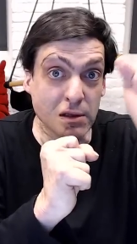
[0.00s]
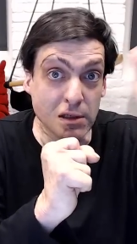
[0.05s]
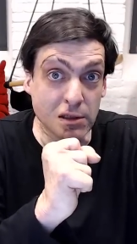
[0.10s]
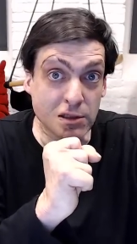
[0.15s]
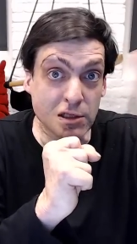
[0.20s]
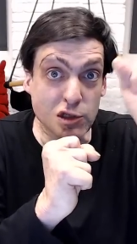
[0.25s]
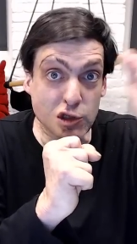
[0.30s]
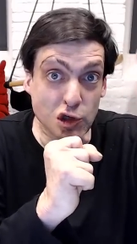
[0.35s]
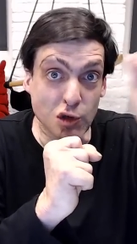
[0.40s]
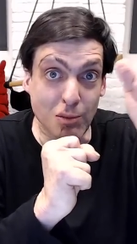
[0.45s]
it's
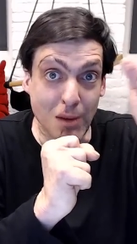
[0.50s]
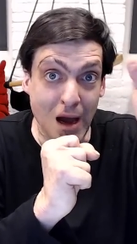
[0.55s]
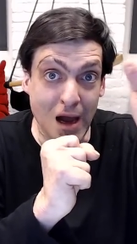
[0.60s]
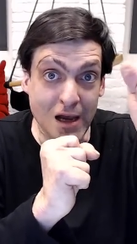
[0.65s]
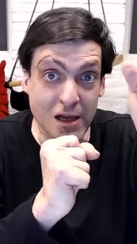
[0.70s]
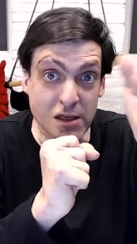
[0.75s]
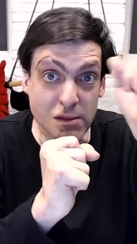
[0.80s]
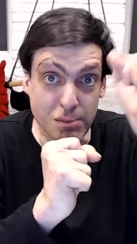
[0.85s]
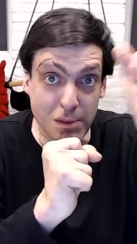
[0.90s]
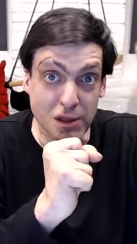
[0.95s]
in your
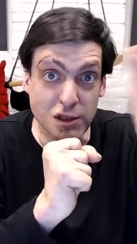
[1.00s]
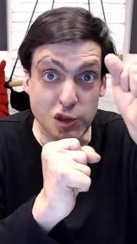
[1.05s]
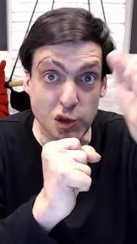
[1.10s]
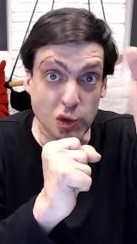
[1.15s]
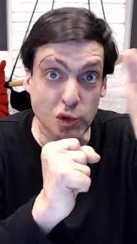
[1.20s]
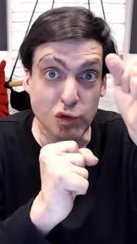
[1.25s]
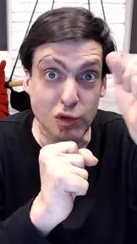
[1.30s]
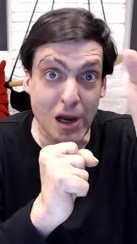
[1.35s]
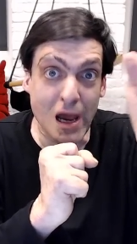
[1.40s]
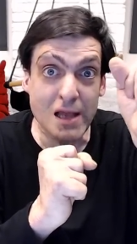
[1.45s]
mind, but you
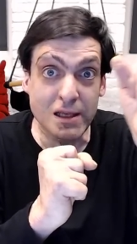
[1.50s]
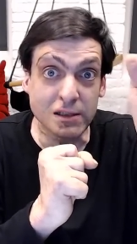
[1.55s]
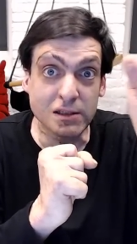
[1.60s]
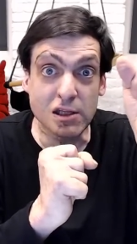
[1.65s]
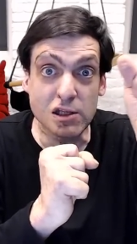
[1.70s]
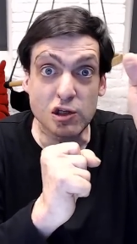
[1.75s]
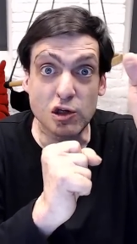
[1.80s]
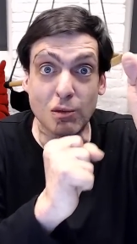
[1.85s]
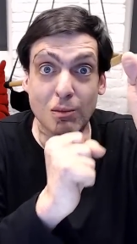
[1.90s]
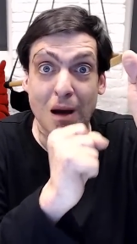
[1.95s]
create it
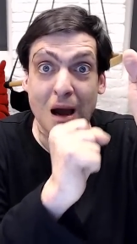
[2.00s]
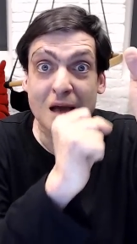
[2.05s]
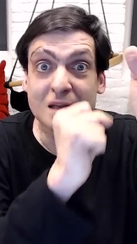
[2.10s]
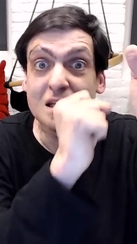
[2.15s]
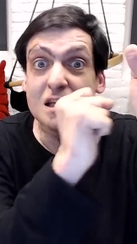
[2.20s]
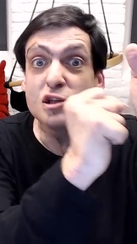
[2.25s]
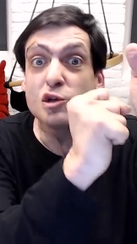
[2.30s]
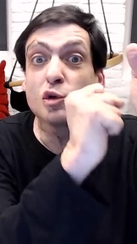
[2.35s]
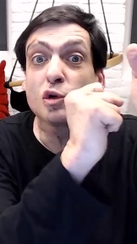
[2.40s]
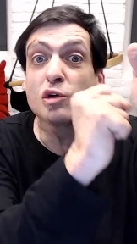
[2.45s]
in your mind
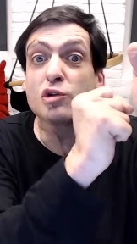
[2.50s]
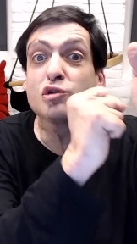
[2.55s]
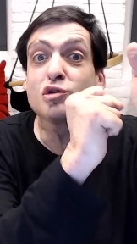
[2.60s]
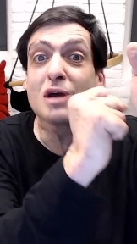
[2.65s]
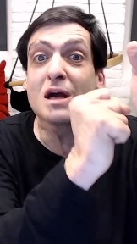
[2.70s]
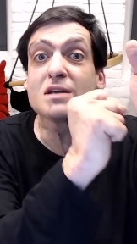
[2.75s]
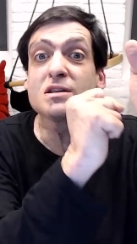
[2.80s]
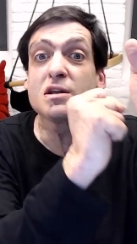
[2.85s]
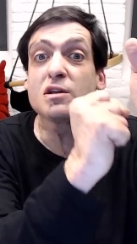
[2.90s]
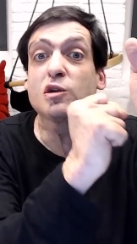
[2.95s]
and you
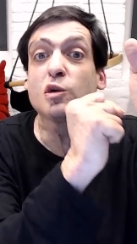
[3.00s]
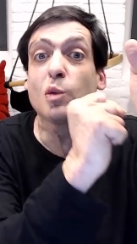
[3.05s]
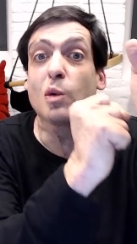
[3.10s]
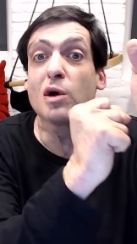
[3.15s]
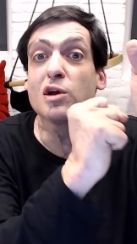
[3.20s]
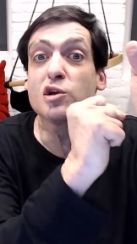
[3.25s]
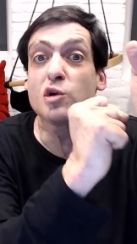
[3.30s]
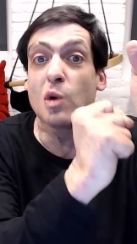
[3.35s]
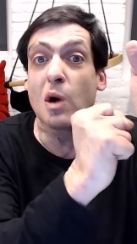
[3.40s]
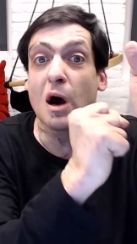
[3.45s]
contrast it to
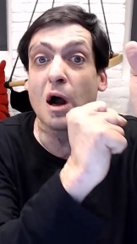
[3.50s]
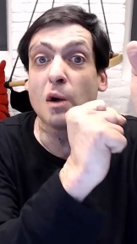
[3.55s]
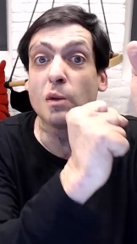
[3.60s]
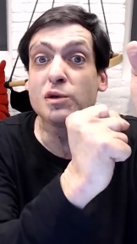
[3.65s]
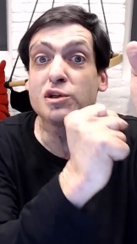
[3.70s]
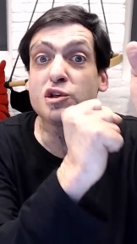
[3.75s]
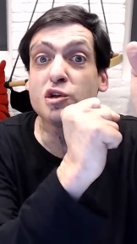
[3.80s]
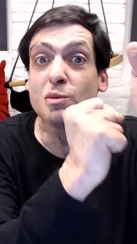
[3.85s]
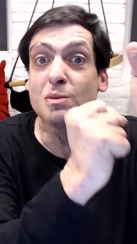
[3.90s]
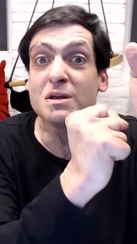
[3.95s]
where you are,
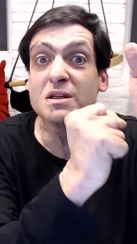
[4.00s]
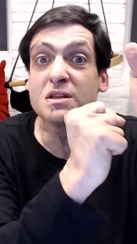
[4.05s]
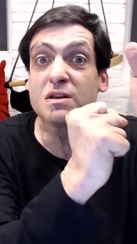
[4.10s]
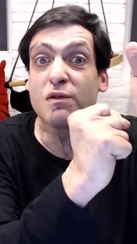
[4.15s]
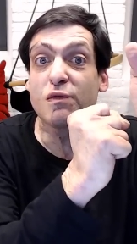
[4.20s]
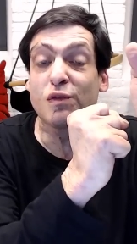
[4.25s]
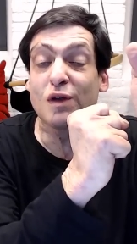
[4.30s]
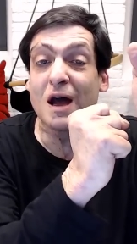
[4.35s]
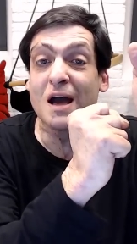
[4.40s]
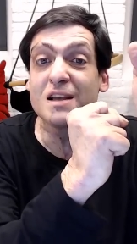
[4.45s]
which you missed the
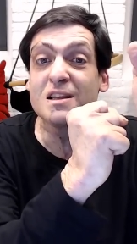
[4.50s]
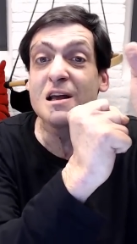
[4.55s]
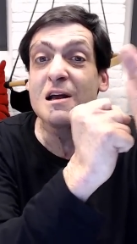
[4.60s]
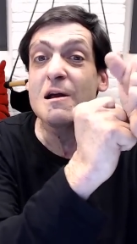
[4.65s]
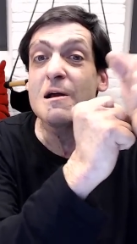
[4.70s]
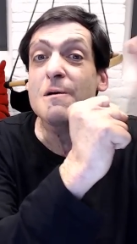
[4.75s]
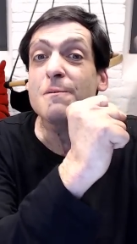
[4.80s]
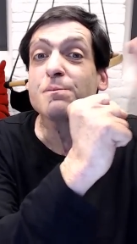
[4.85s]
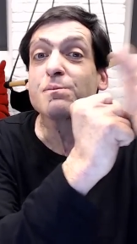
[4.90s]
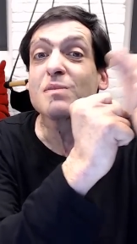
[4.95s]
flight,
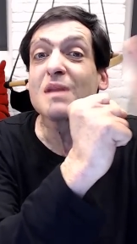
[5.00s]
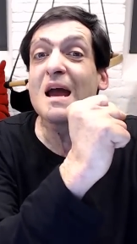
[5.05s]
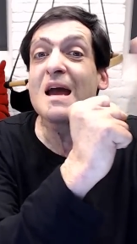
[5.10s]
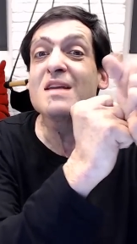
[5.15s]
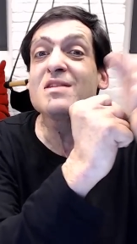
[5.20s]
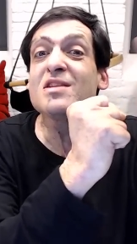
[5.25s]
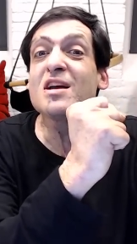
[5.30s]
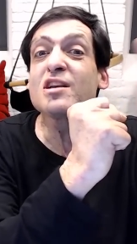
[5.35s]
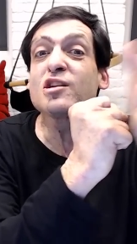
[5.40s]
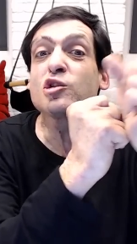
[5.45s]

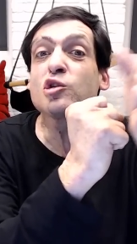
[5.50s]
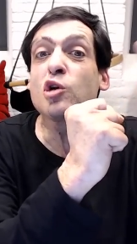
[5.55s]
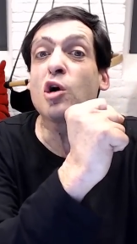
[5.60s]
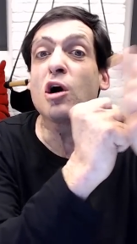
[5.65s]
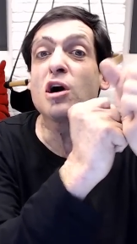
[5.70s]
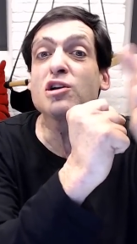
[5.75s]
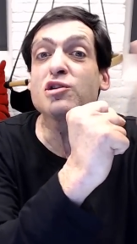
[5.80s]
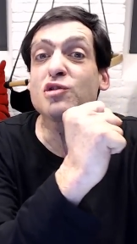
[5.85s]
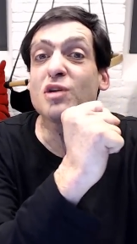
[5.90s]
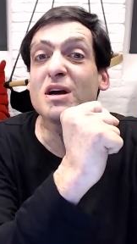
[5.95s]
and that
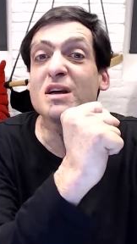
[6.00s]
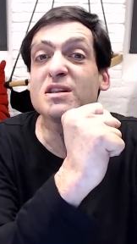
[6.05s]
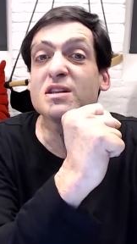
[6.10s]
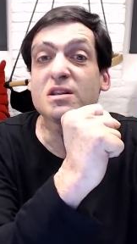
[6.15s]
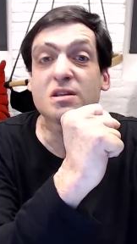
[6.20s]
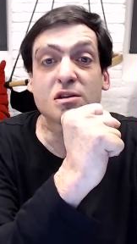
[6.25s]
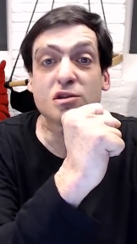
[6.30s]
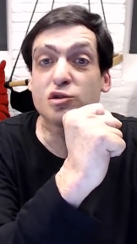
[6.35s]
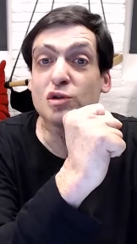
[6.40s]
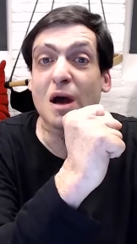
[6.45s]

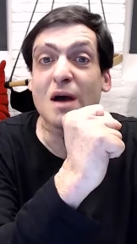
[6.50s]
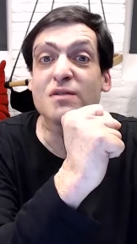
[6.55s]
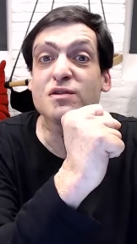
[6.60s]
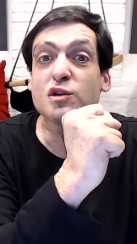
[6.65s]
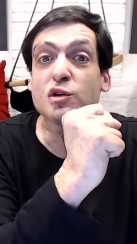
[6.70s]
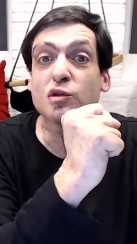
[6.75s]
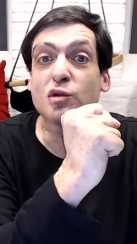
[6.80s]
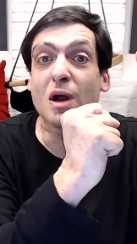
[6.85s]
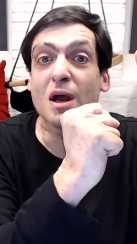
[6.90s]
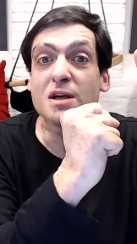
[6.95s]
contrast drives
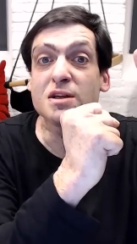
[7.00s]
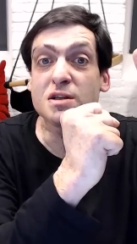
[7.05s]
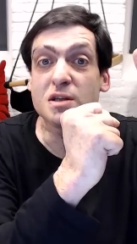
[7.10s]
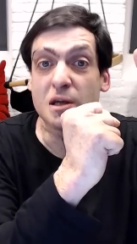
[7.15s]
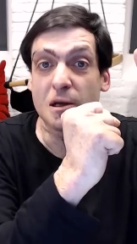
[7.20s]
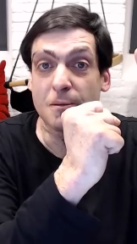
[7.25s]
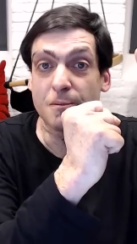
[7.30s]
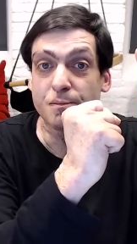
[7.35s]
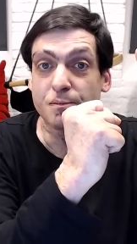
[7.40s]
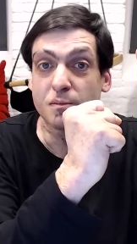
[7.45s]
you
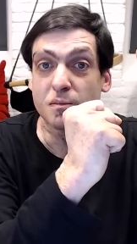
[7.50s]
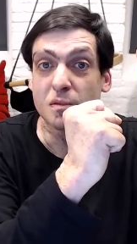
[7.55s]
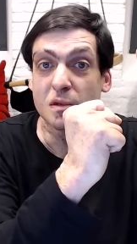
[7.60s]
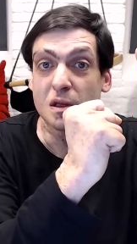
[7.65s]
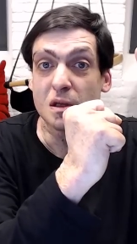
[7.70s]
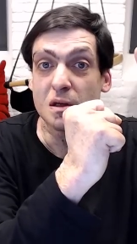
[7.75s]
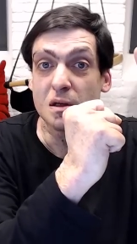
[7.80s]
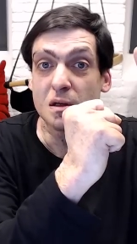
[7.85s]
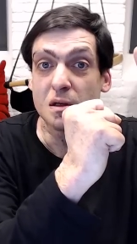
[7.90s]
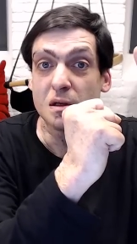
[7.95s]
crazy.
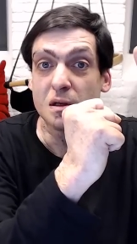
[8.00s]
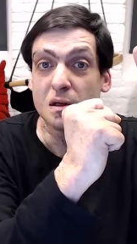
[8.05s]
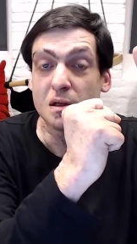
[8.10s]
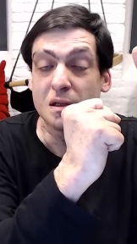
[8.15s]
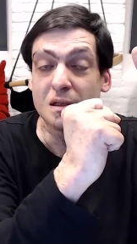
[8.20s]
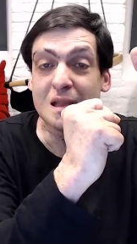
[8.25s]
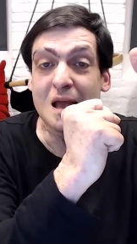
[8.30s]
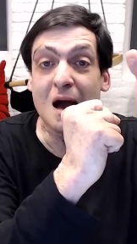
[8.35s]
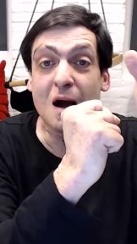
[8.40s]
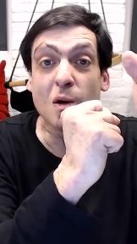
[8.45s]

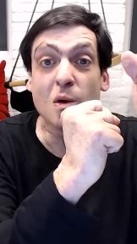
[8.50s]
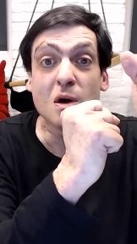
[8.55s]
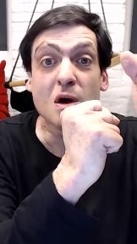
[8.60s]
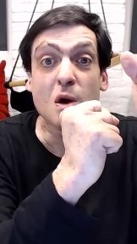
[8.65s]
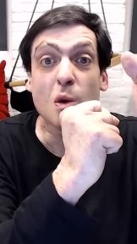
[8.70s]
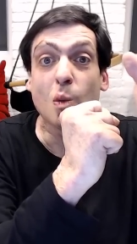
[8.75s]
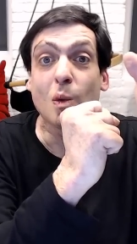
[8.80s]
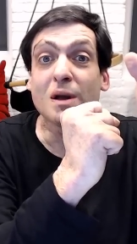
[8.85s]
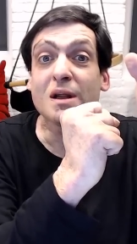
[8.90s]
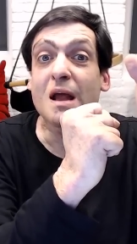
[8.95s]
Now,
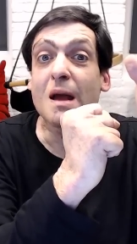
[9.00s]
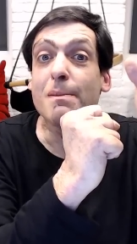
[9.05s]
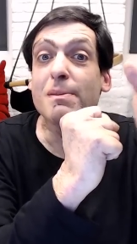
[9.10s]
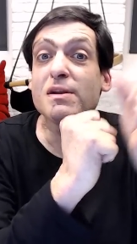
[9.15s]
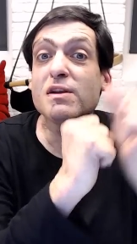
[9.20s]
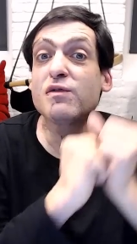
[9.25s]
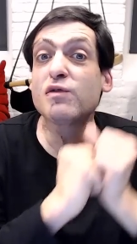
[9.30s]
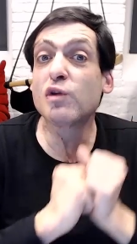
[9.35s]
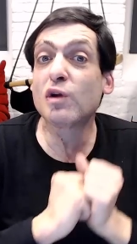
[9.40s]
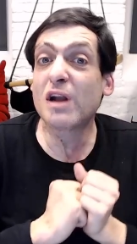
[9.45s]
what
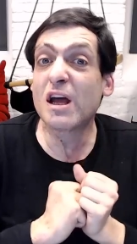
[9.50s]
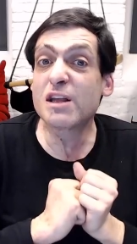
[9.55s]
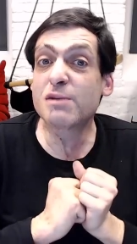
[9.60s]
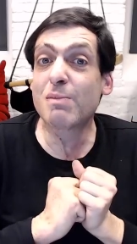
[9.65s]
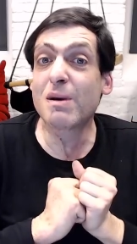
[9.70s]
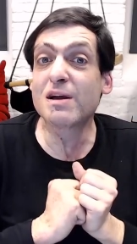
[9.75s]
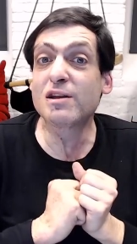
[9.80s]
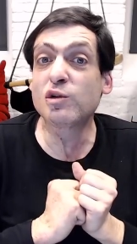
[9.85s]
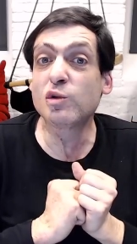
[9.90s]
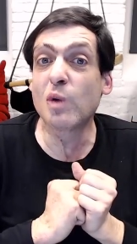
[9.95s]
happens if you're late
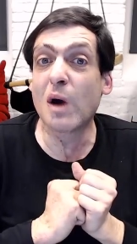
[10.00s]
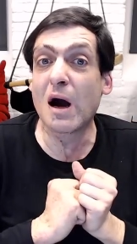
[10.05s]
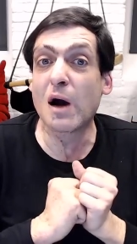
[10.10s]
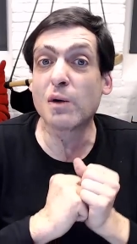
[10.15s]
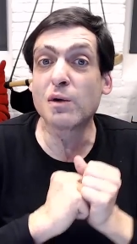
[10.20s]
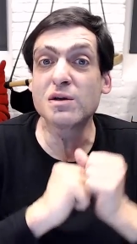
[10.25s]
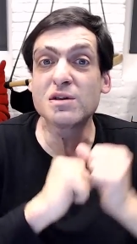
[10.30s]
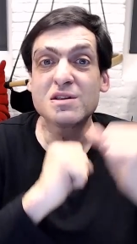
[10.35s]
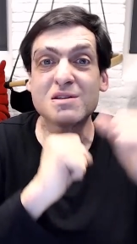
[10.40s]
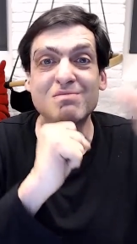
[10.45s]
by 2
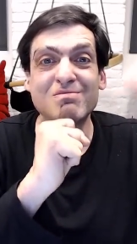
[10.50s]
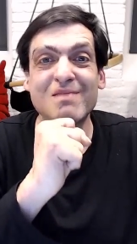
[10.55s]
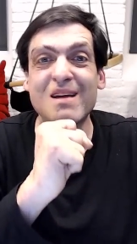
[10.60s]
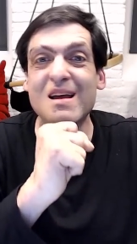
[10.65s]
hours?